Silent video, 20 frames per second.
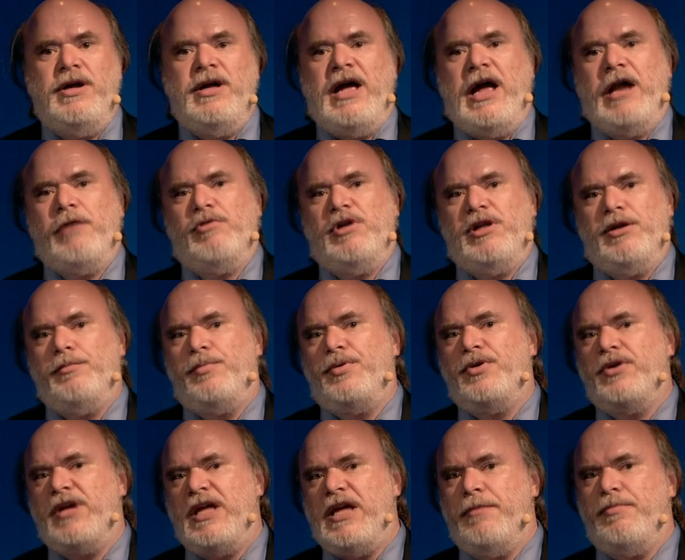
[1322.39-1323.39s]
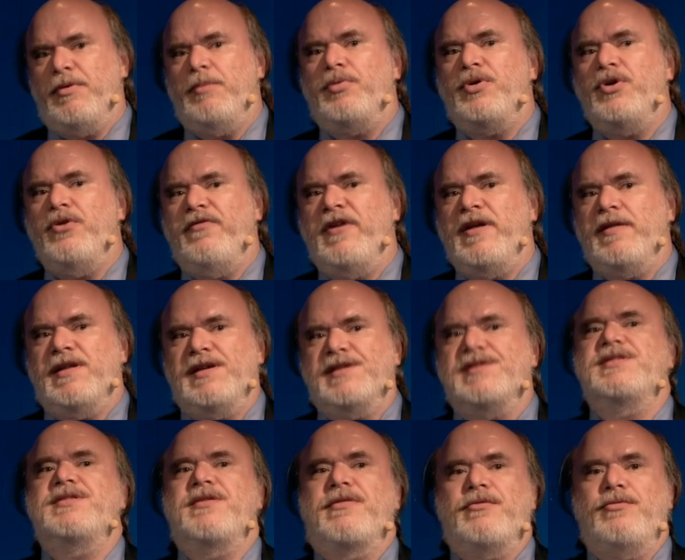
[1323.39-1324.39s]
And we'll keep improving
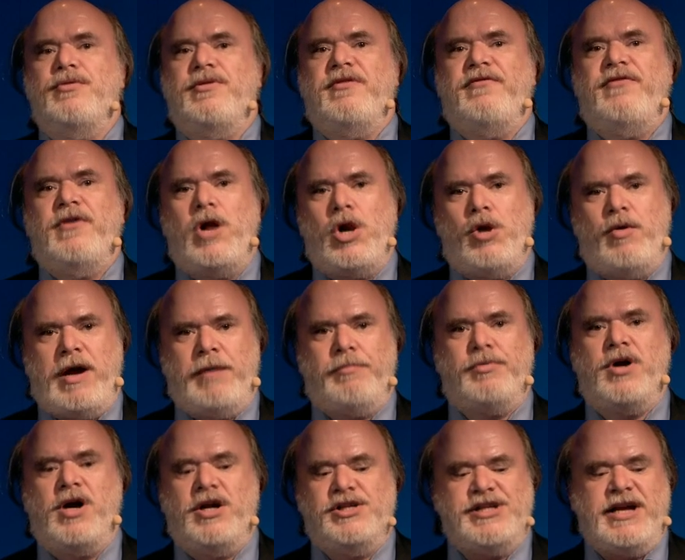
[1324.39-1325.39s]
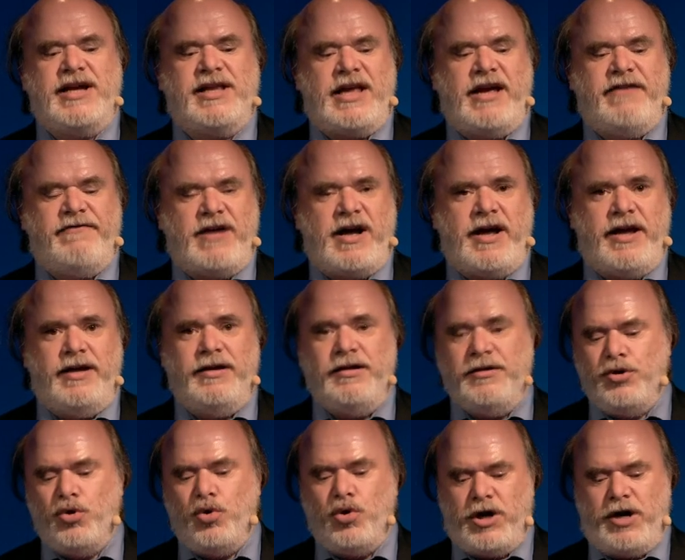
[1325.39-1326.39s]
this through the follow-up project FI
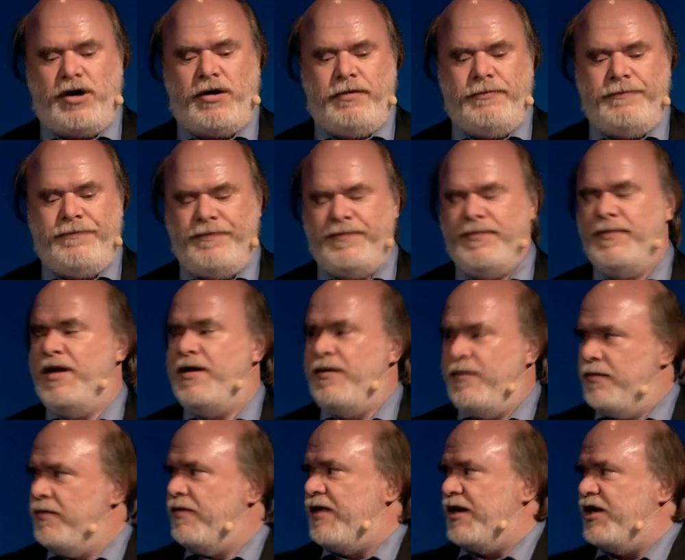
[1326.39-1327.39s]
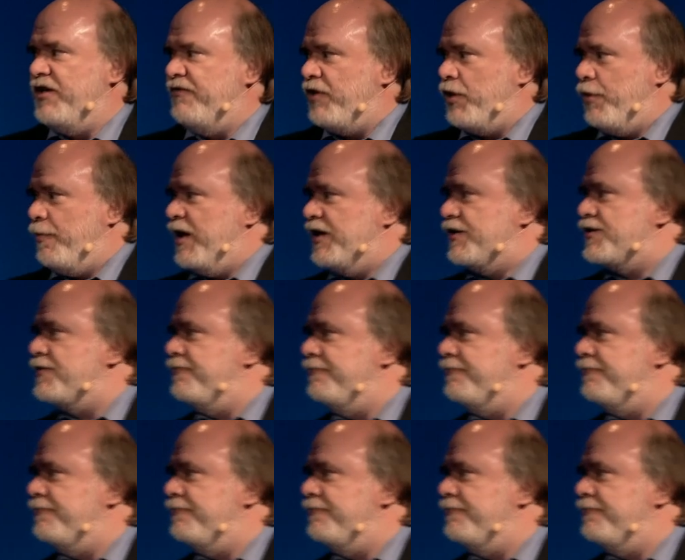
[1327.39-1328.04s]
Core. Thank you very much.